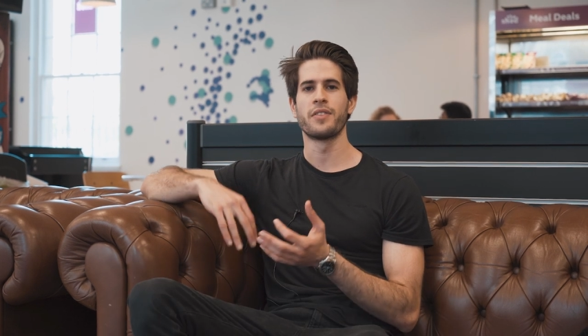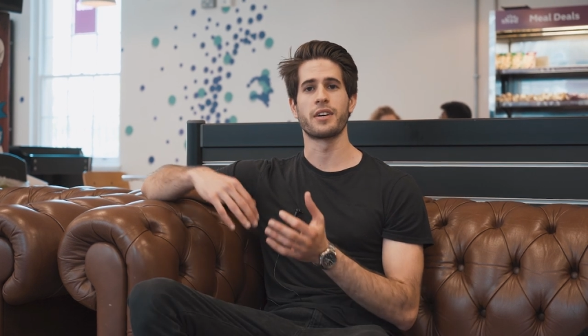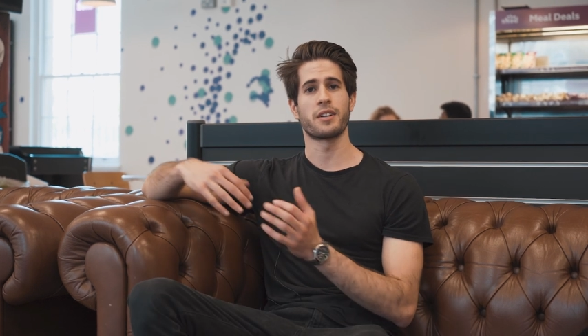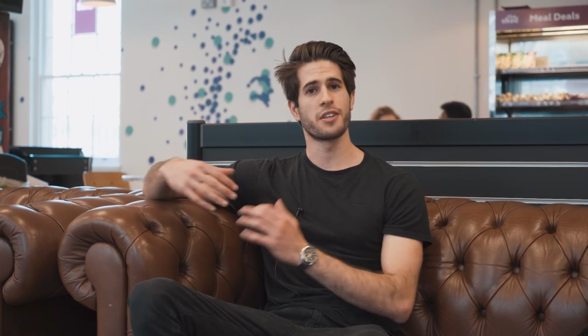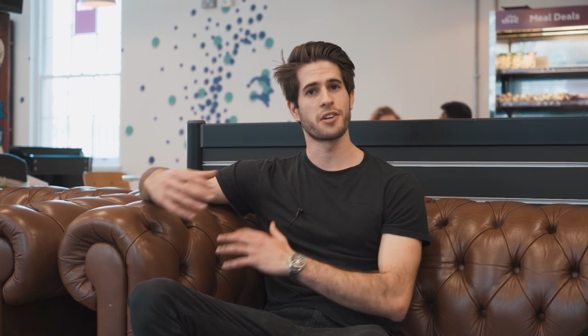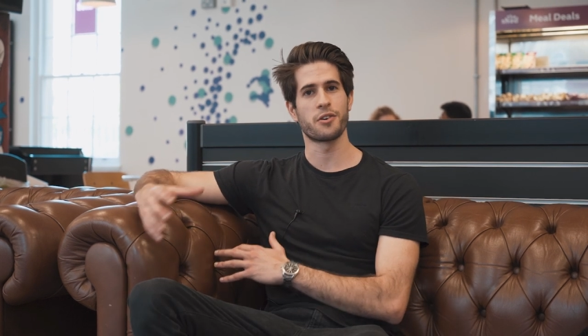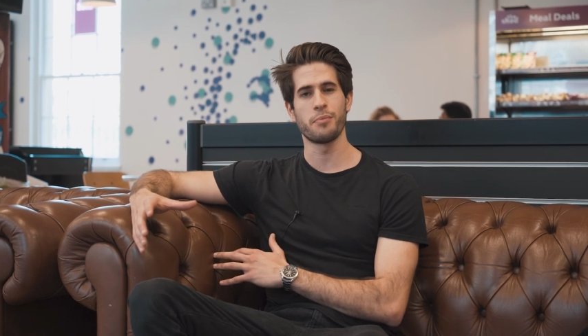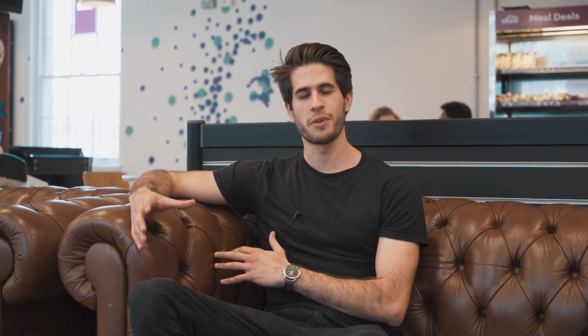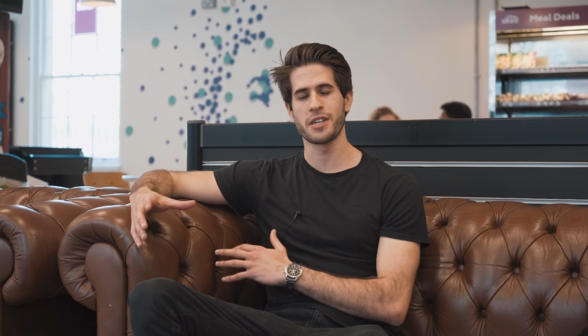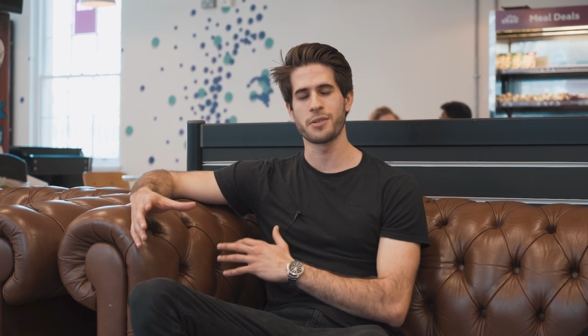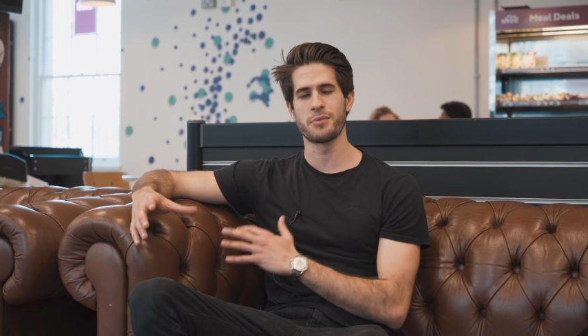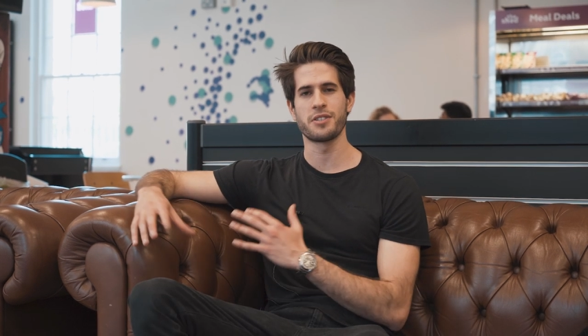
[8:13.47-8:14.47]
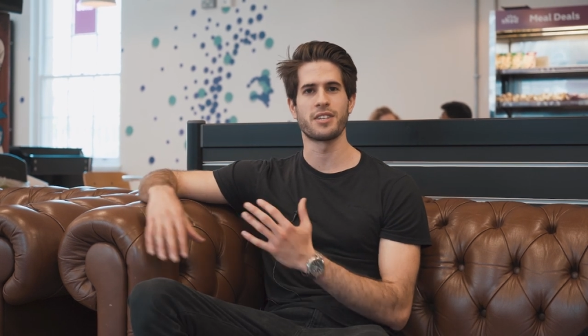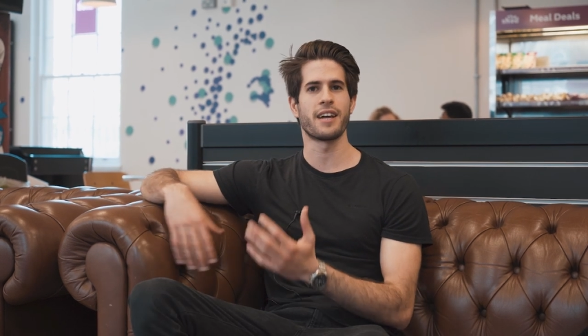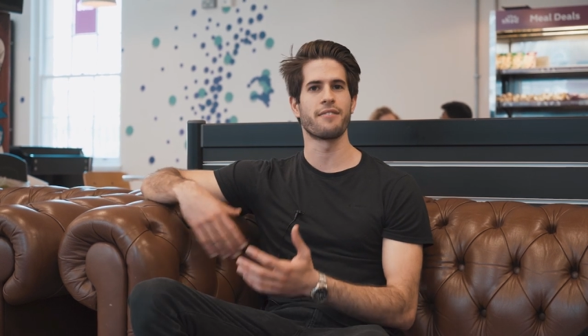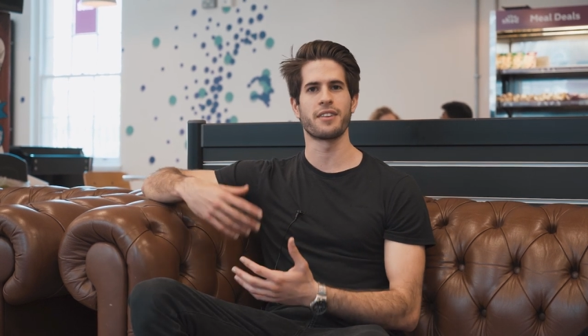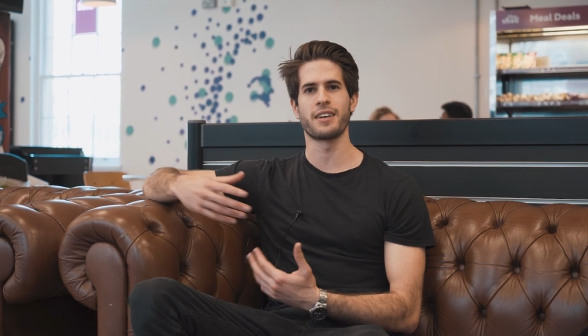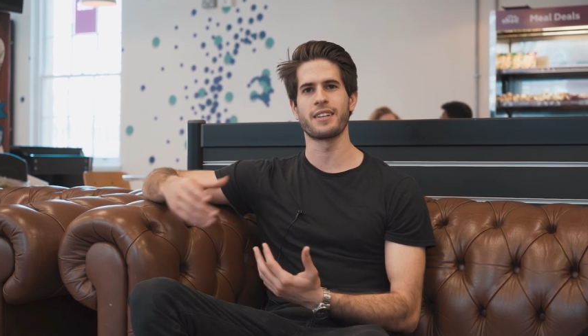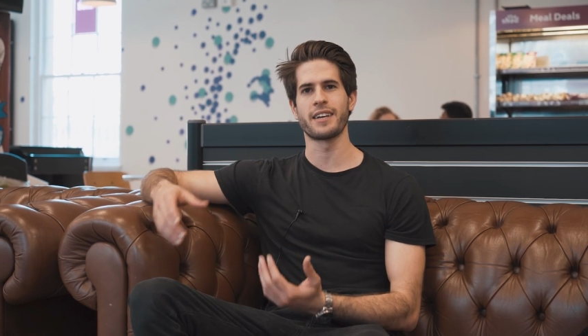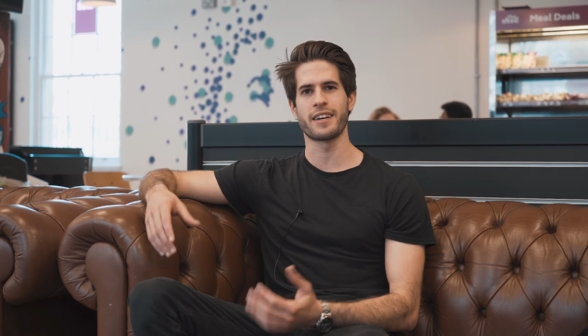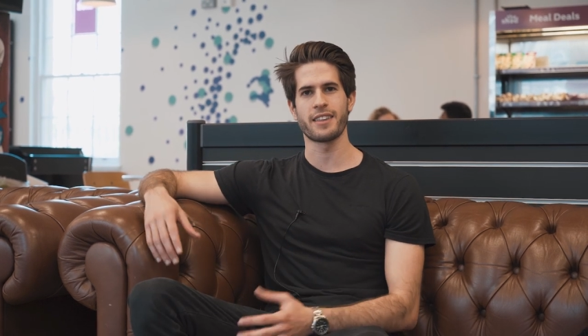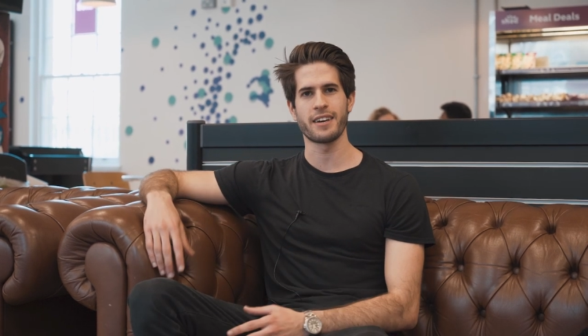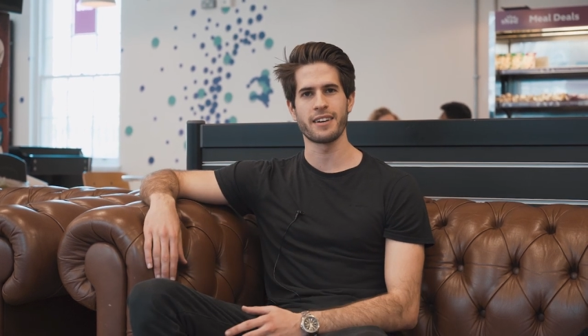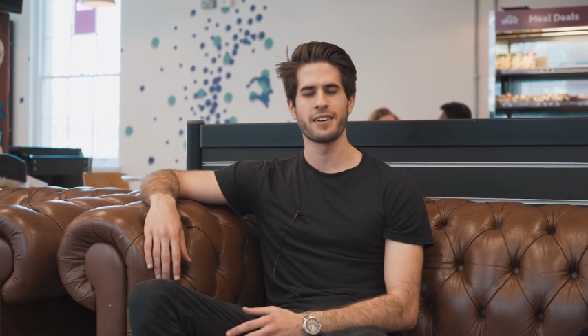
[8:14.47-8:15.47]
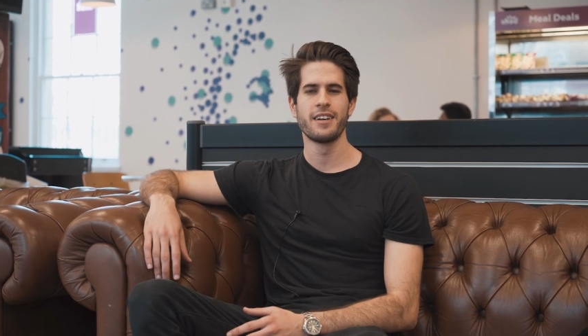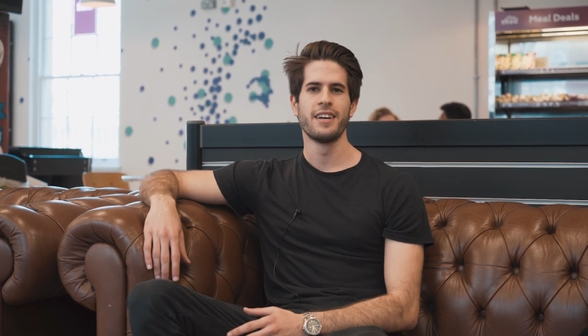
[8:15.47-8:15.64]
the clinical placements and everything like that.